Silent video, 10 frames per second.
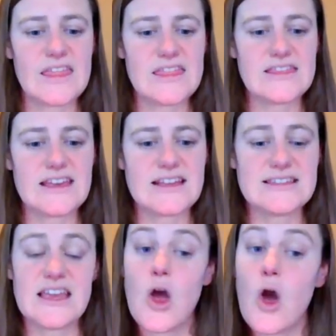think that's
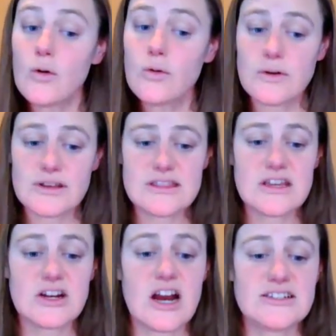it. Oh,
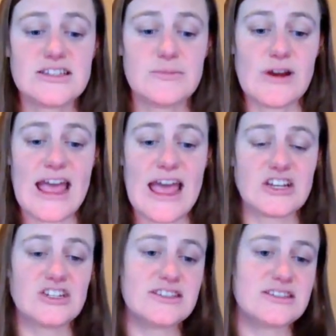there are some
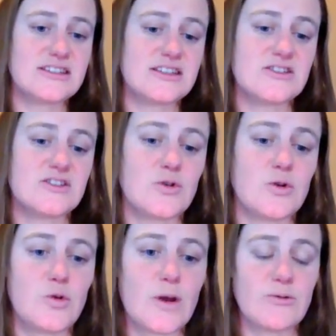reactions. So
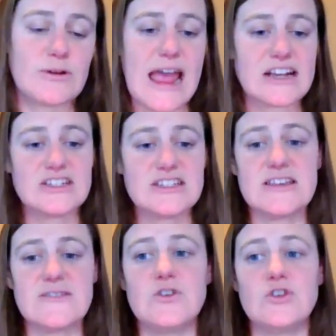quick reactions.
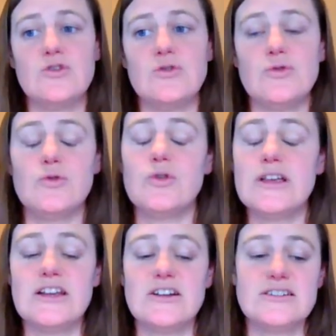If you
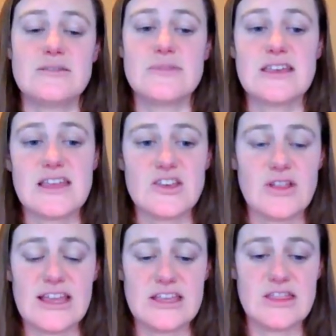hear something that you
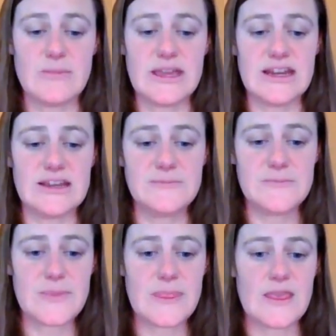like in the meeting,
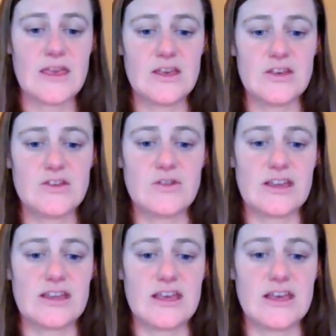you
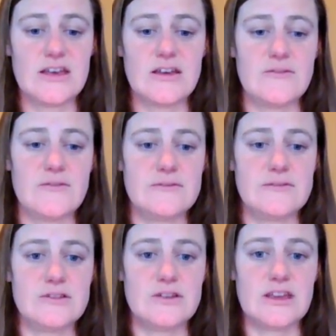can
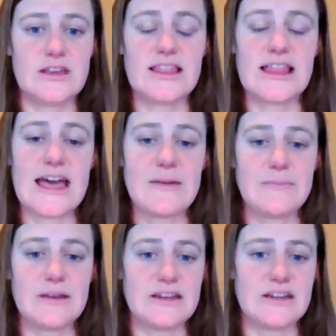
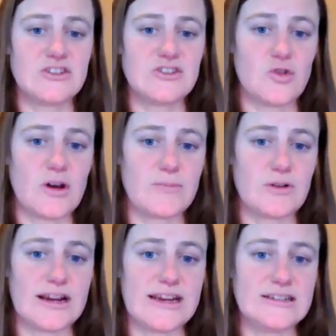clap and it'll show up
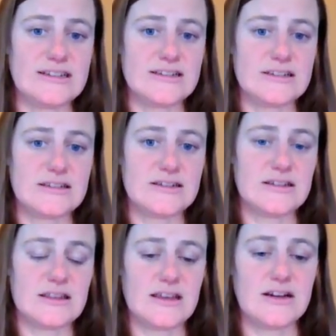right
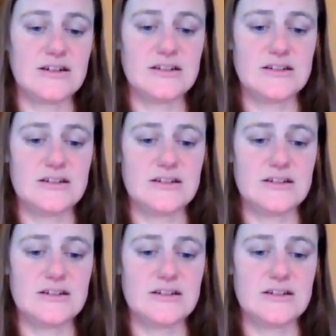there.